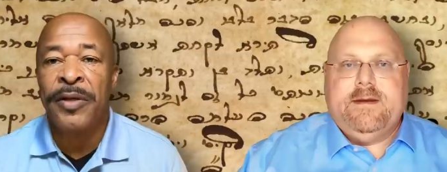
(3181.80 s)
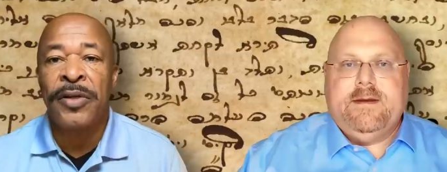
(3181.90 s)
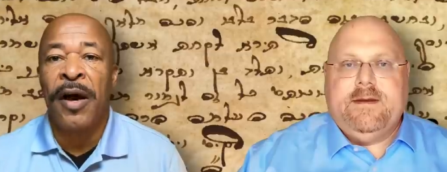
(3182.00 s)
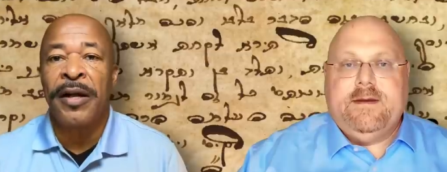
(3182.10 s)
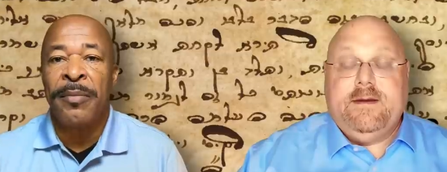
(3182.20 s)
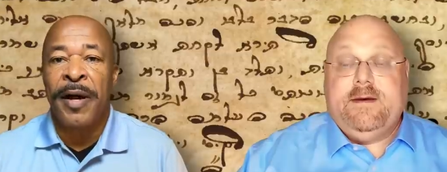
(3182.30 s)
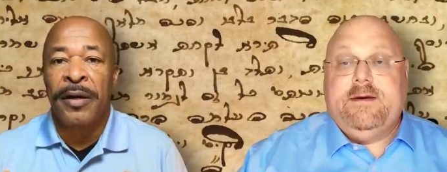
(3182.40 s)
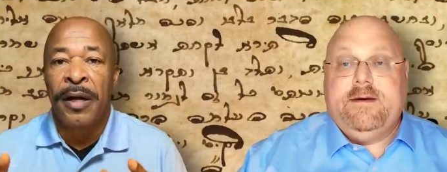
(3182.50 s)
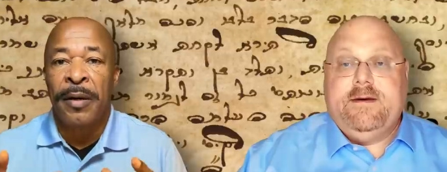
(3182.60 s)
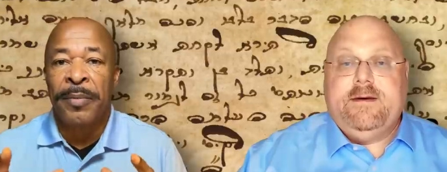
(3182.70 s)
Speaker 1: you're talking yeah.
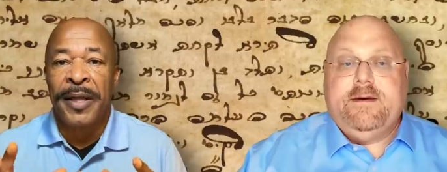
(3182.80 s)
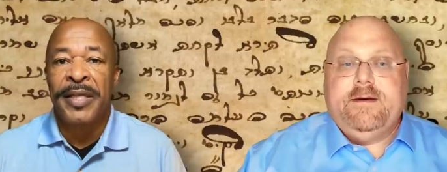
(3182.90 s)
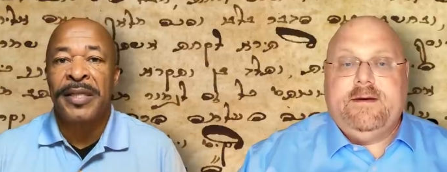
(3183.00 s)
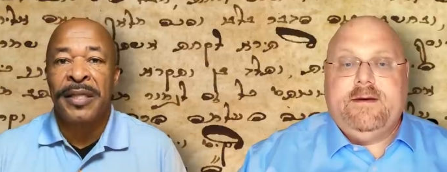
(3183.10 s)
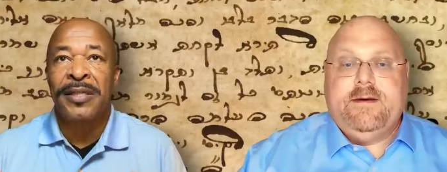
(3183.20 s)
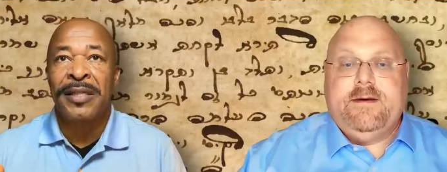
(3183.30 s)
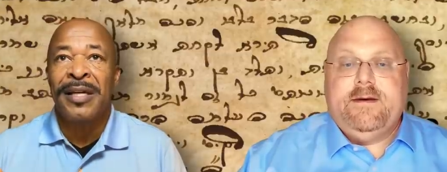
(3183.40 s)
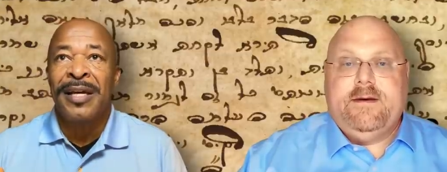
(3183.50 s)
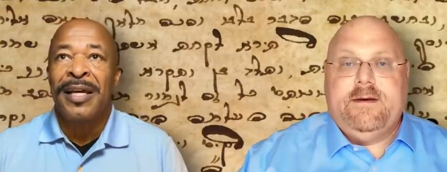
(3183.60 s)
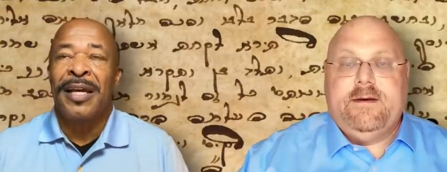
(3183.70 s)
about a, a, place that's.
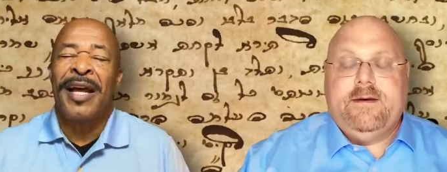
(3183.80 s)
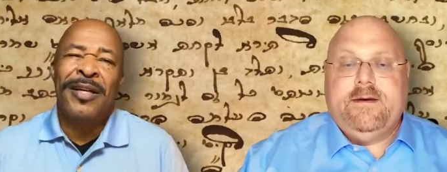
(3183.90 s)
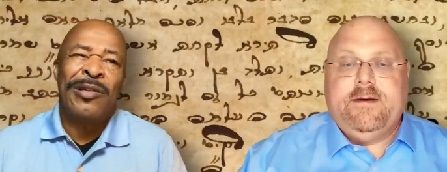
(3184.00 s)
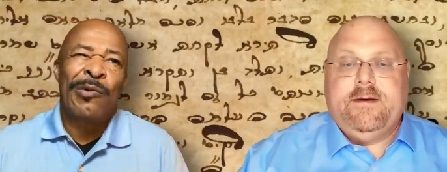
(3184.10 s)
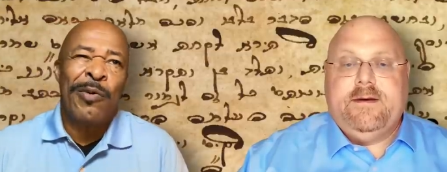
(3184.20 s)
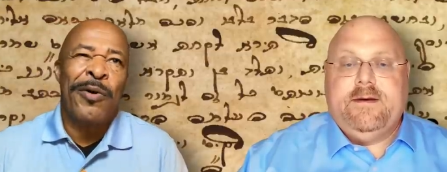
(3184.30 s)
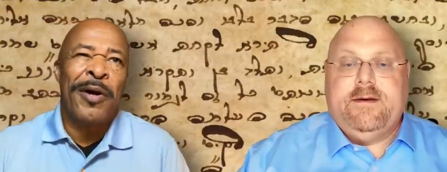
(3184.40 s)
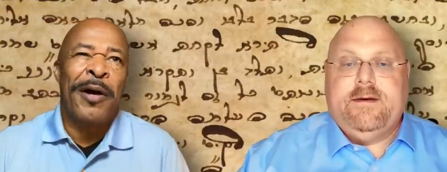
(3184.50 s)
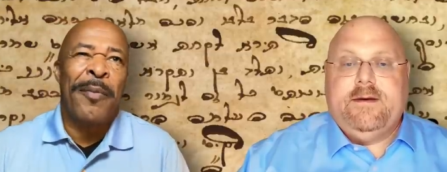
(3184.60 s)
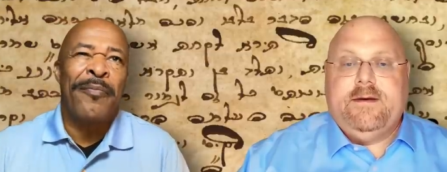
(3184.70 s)
Can I use the
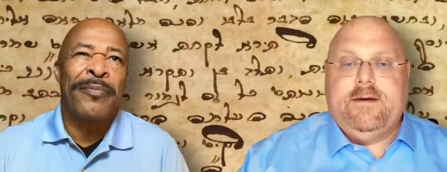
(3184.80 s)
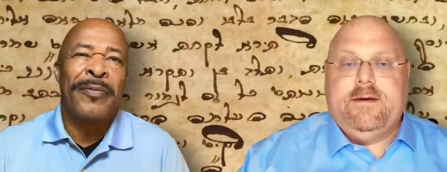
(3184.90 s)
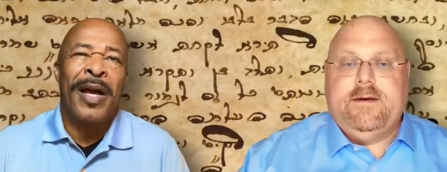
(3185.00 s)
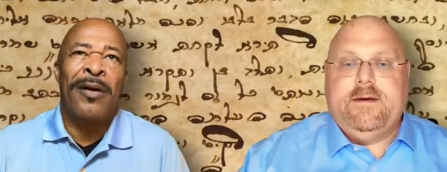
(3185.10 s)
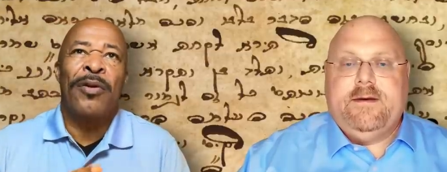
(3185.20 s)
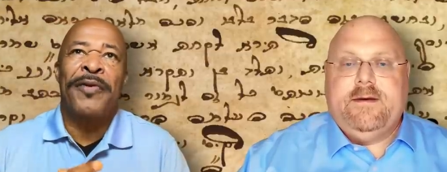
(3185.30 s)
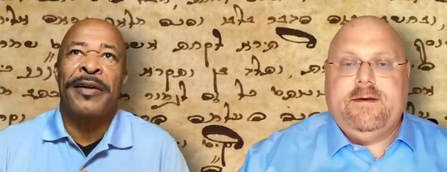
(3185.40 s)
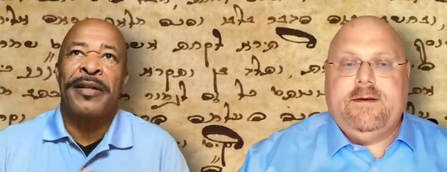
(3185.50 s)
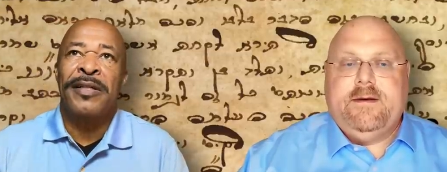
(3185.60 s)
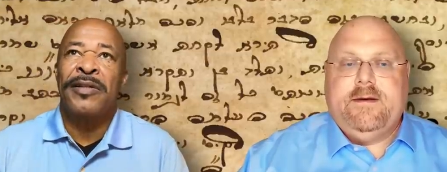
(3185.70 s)
word? Um, I don't know if
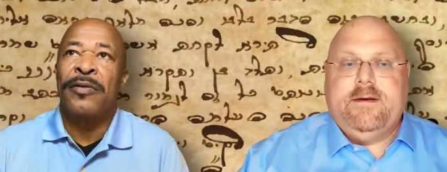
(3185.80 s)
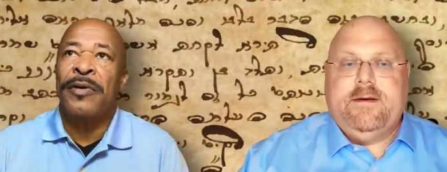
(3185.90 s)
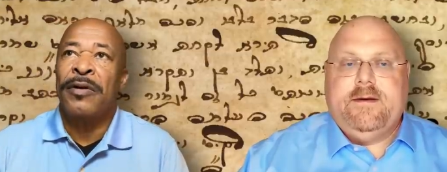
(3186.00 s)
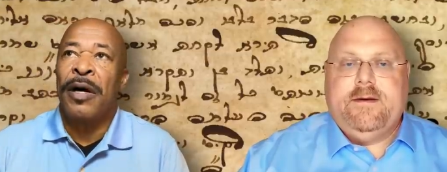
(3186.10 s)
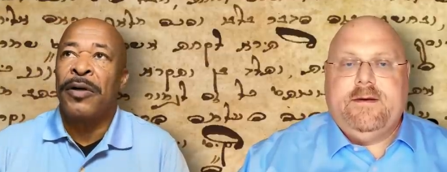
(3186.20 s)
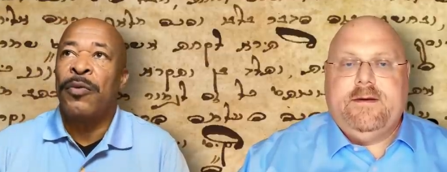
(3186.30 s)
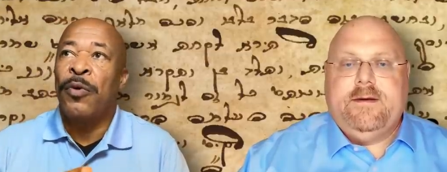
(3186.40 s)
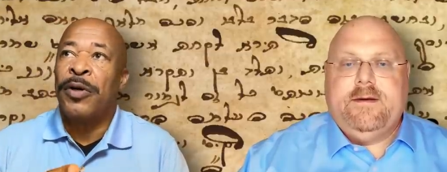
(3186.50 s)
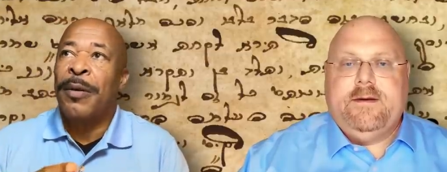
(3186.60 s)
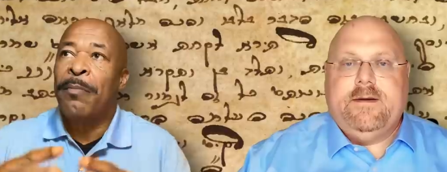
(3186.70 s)
I, this is a, a
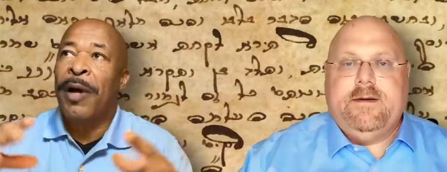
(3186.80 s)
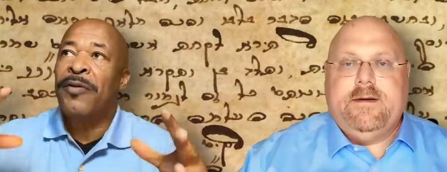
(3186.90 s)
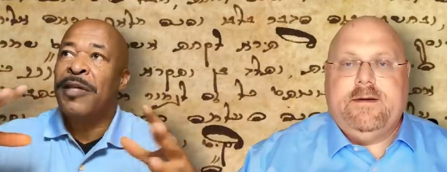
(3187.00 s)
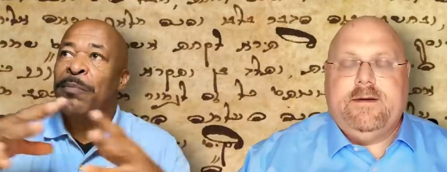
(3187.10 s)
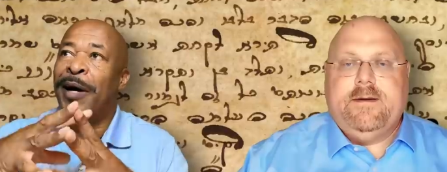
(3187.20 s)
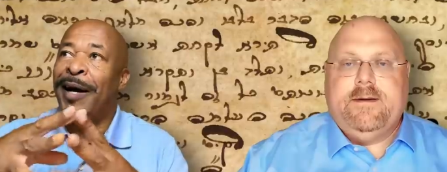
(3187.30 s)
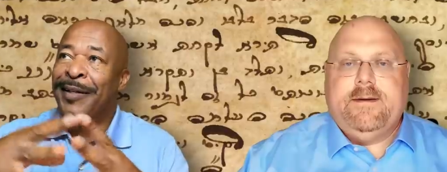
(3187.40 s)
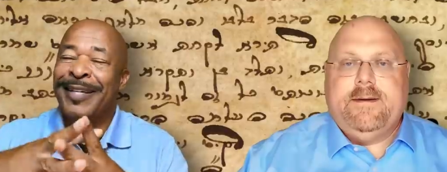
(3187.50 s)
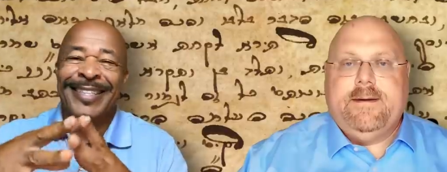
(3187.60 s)
good word, a melting pot